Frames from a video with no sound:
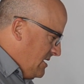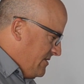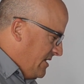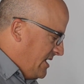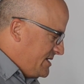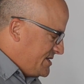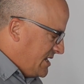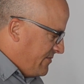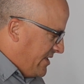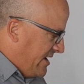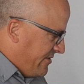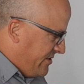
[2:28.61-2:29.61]
the nice thing
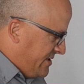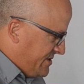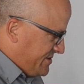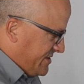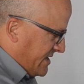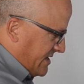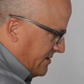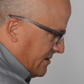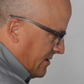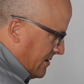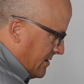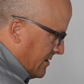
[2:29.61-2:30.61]
about it is that
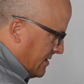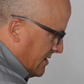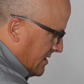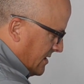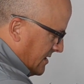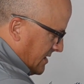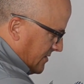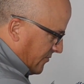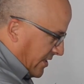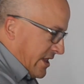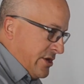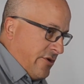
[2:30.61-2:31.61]
when
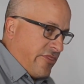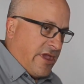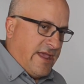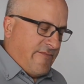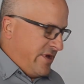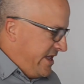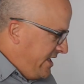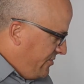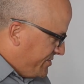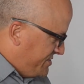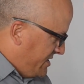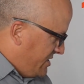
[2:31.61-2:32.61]
I know that I have my angle
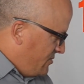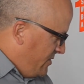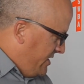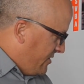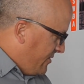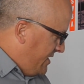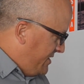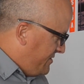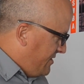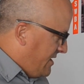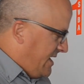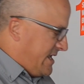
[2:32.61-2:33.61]
set at 20 degrees,
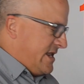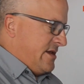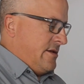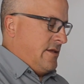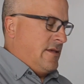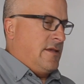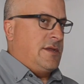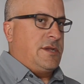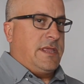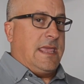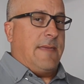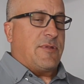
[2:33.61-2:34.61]
I can
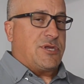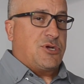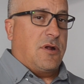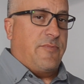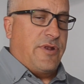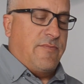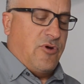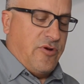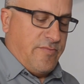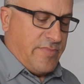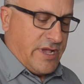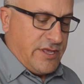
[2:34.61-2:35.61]
keep it sharp on the
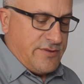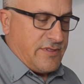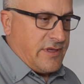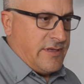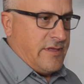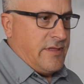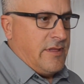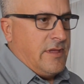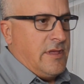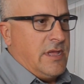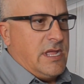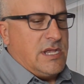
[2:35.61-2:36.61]
boat by using a
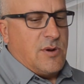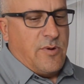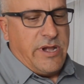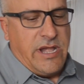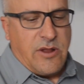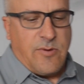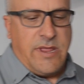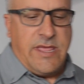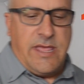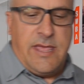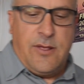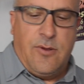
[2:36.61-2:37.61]
20-degree
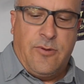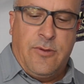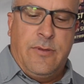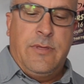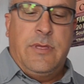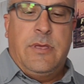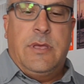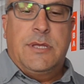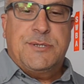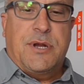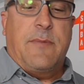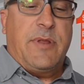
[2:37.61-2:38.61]
angle
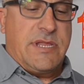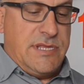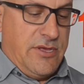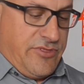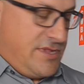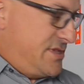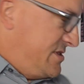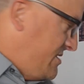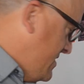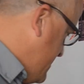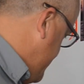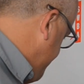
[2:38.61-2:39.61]
sharpening steel. This is
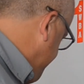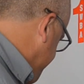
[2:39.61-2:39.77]
a